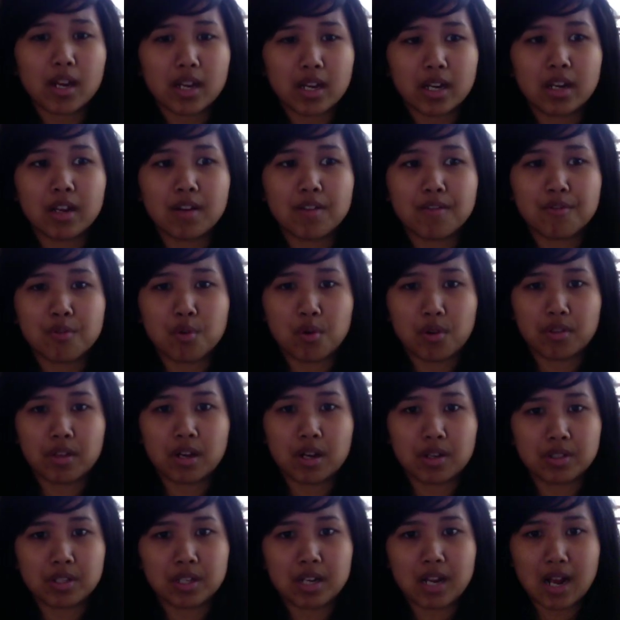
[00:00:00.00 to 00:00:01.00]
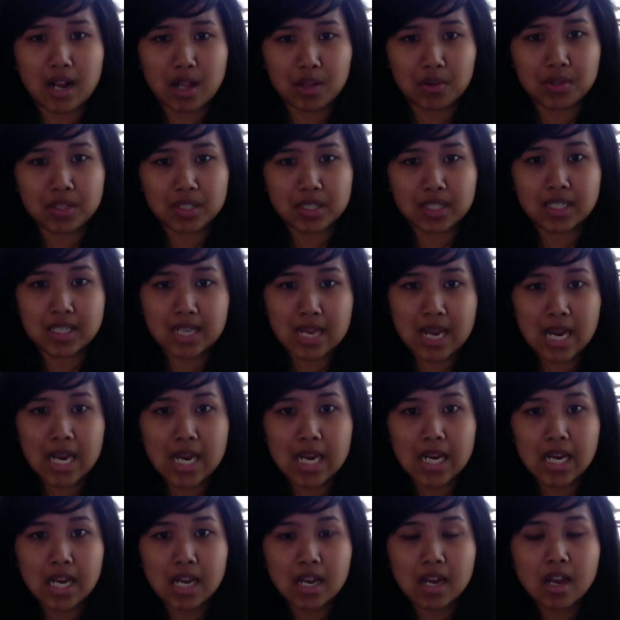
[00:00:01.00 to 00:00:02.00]
eating 4,000 calories a
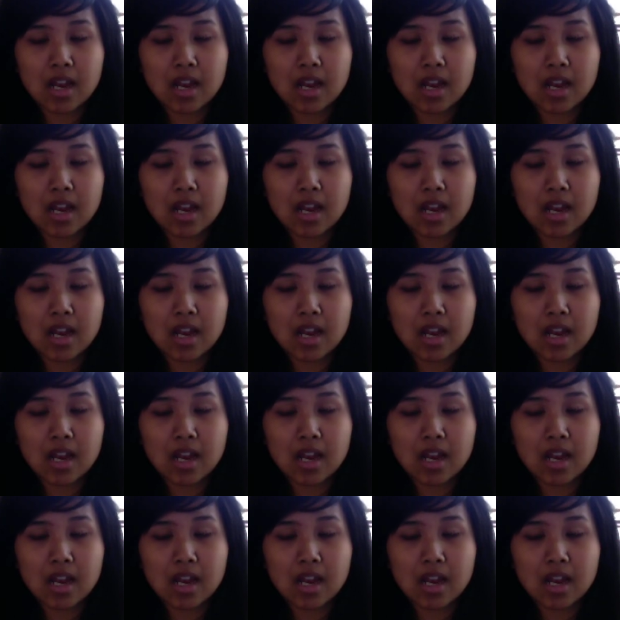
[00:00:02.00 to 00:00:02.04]
day